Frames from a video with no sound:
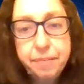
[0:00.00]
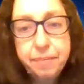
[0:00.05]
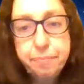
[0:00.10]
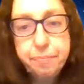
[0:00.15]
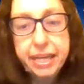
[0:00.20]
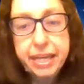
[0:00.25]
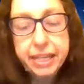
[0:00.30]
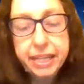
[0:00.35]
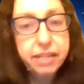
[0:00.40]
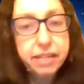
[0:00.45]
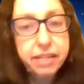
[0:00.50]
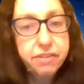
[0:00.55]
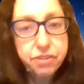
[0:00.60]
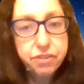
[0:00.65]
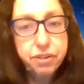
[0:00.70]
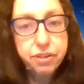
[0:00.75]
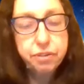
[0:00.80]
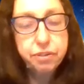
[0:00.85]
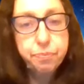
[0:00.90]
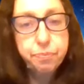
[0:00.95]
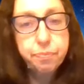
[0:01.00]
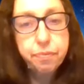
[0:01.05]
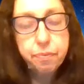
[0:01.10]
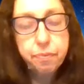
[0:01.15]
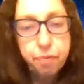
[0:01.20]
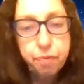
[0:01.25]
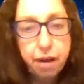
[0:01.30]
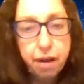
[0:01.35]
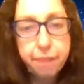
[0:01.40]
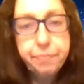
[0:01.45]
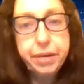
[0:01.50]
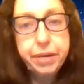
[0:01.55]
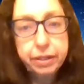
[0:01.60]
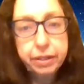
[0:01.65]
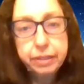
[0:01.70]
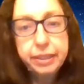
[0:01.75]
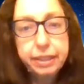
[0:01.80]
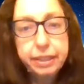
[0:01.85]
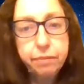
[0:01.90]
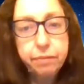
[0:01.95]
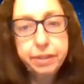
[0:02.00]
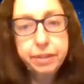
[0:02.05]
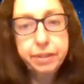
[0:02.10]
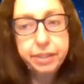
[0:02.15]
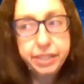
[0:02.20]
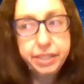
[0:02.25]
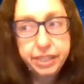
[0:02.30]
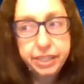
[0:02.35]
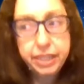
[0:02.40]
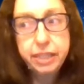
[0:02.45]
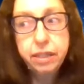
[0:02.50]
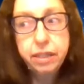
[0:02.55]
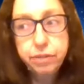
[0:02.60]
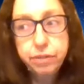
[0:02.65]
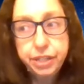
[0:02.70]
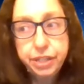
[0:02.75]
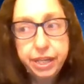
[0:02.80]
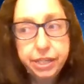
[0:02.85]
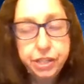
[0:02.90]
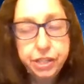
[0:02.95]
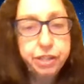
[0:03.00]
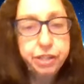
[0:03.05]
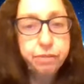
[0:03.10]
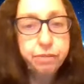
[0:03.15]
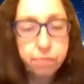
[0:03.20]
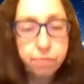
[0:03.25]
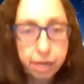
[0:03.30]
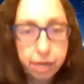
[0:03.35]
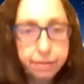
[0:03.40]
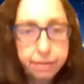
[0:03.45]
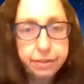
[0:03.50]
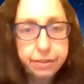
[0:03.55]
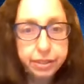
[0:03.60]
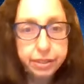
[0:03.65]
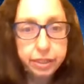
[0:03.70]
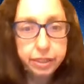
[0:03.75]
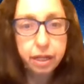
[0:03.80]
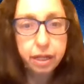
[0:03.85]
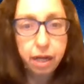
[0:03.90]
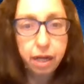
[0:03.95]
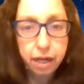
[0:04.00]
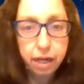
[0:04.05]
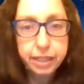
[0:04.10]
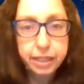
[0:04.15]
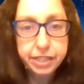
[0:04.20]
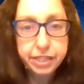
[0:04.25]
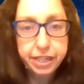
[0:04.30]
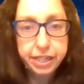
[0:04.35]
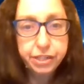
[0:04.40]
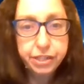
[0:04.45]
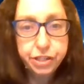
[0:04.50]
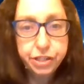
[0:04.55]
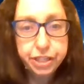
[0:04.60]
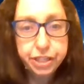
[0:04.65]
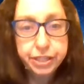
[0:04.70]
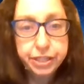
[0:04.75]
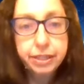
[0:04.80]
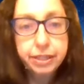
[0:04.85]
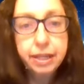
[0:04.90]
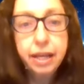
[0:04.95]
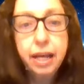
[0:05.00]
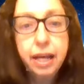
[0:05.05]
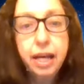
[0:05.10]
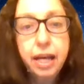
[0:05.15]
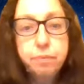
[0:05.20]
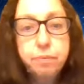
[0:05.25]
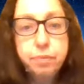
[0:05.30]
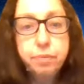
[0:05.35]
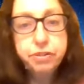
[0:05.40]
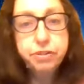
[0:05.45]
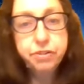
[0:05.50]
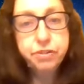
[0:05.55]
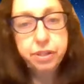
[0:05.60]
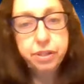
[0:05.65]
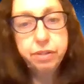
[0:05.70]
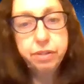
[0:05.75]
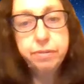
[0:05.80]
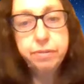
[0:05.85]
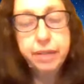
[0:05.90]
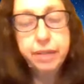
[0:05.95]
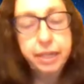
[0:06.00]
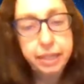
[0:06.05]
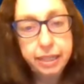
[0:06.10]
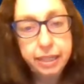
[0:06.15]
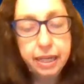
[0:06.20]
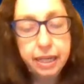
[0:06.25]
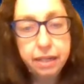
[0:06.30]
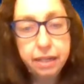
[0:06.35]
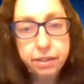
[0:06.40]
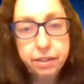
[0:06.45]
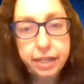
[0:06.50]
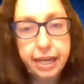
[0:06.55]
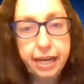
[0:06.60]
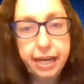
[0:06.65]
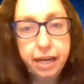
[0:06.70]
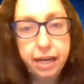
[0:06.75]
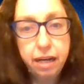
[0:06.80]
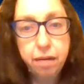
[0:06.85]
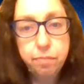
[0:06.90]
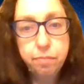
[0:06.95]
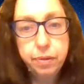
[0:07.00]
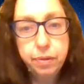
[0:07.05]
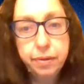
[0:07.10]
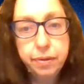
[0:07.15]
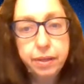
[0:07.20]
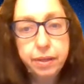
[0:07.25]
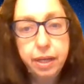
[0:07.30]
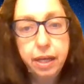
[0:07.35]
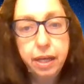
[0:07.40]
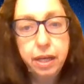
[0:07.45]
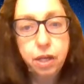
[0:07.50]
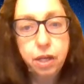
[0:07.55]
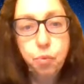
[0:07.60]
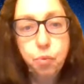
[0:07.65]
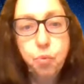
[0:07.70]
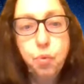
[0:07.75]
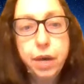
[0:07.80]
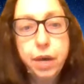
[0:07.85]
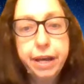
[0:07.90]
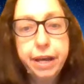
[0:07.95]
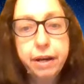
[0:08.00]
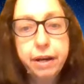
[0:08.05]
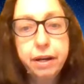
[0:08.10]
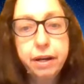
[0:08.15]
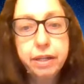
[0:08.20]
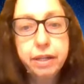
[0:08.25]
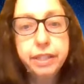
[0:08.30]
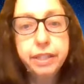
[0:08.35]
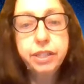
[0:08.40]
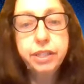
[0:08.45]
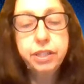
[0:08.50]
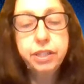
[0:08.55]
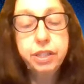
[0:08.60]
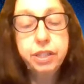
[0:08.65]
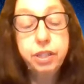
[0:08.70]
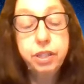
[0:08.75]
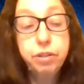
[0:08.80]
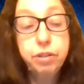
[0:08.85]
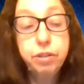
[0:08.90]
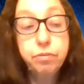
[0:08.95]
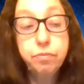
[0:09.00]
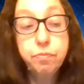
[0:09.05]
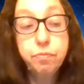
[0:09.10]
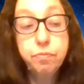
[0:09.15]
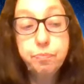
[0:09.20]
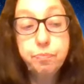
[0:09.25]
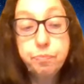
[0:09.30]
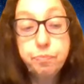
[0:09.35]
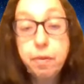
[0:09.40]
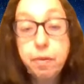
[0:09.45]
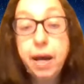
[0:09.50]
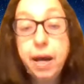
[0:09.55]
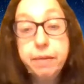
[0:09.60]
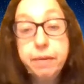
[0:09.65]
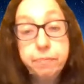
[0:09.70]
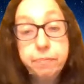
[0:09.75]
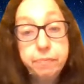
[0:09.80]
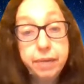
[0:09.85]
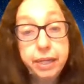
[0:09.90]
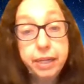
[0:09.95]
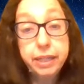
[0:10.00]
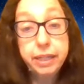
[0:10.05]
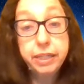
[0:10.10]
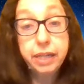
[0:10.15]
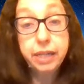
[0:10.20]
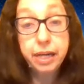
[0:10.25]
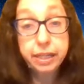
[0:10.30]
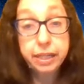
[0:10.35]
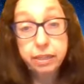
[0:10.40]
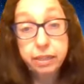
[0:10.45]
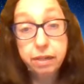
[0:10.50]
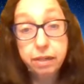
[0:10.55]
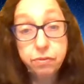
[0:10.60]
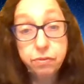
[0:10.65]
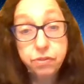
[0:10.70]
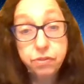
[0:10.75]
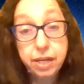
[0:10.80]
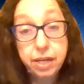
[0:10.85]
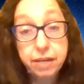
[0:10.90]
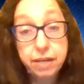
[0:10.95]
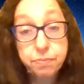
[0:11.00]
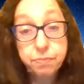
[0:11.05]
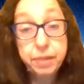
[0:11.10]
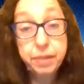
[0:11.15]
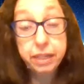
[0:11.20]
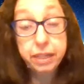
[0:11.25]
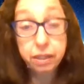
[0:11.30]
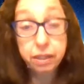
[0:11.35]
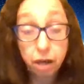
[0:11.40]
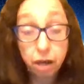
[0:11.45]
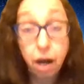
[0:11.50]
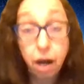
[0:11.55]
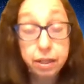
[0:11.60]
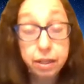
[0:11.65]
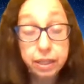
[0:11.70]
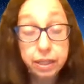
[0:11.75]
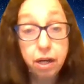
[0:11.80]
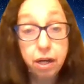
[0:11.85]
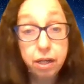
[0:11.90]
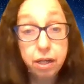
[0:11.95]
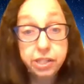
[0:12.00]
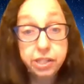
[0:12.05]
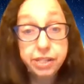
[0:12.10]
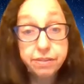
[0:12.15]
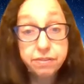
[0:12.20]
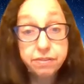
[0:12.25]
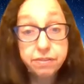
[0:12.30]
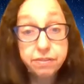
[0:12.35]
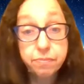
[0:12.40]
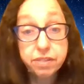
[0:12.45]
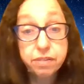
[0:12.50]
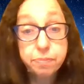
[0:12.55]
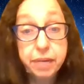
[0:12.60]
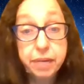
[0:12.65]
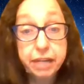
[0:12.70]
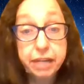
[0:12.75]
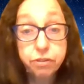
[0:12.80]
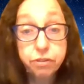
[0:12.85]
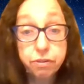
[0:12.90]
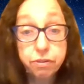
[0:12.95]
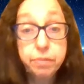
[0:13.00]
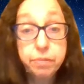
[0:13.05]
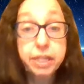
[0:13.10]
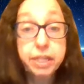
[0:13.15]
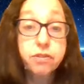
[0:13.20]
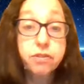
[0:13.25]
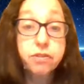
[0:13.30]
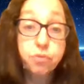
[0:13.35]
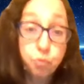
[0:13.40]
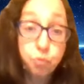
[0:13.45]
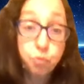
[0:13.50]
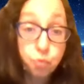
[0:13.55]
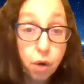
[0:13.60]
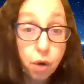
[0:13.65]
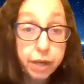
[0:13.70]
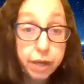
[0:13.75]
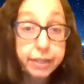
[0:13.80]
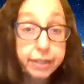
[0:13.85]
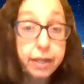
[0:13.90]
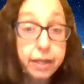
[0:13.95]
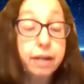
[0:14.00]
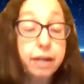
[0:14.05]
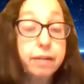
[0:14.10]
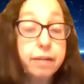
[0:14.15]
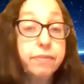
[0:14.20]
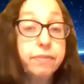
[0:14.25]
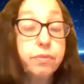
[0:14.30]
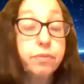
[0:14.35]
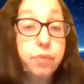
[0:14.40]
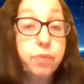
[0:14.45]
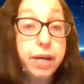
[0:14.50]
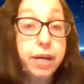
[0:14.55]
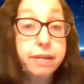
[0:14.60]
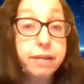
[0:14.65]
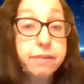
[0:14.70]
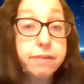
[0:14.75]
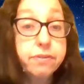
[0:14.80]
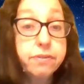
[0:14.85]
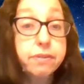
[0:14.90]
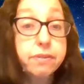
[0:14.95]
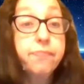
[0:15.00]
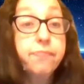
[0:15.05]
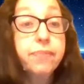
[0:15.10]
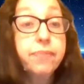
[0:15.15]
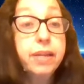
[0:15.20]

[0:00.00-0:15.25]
being concerned primarily with denotation rather than connotation puts you in the other camp where you might be diagnosed as being on the autism spectrum, because one of the ways